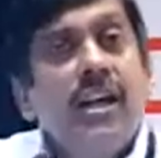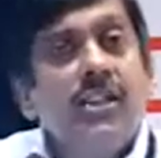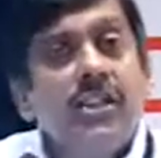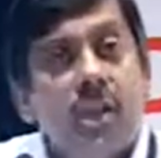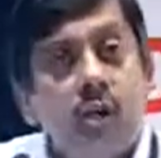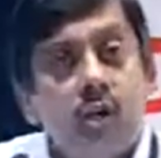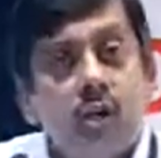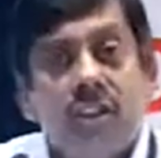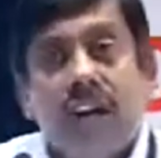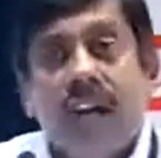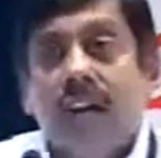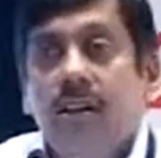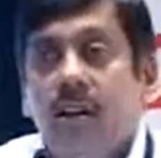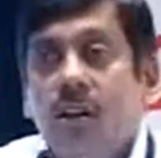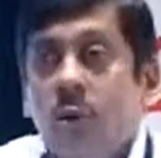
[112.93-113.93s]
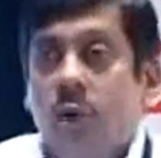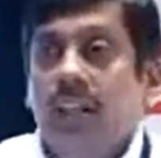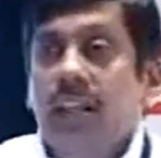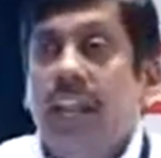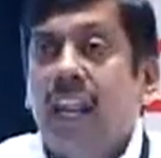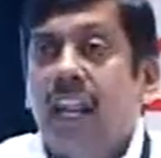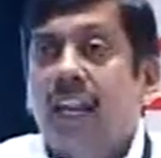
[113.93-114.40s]
But gentlemen,
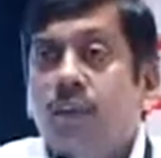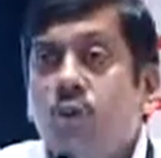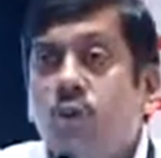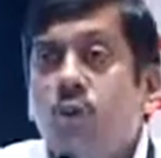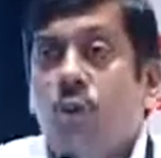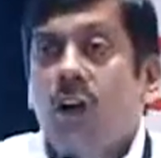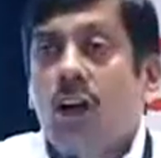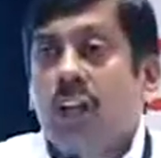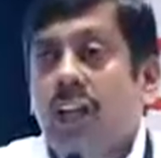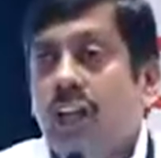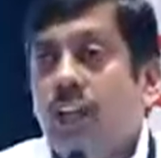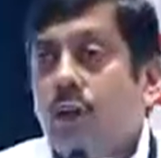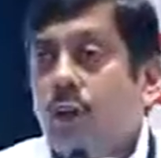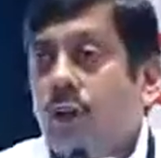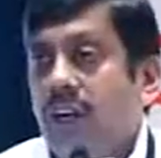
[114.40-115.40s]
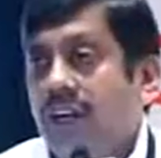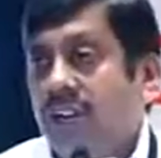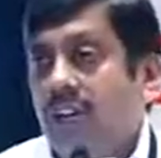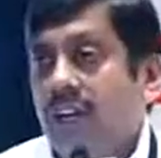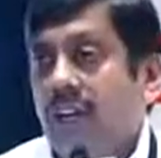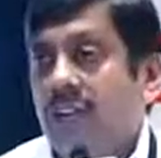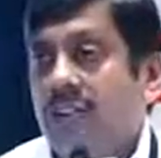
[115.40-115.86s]
today the scene is
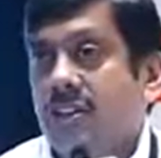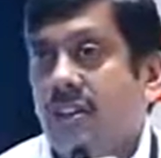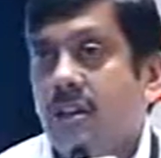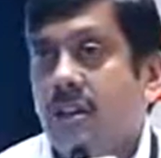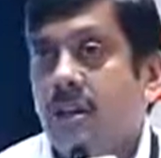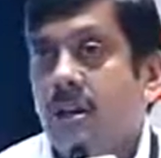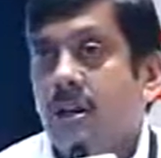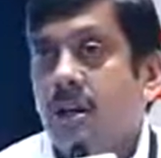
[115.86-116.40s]
completely different,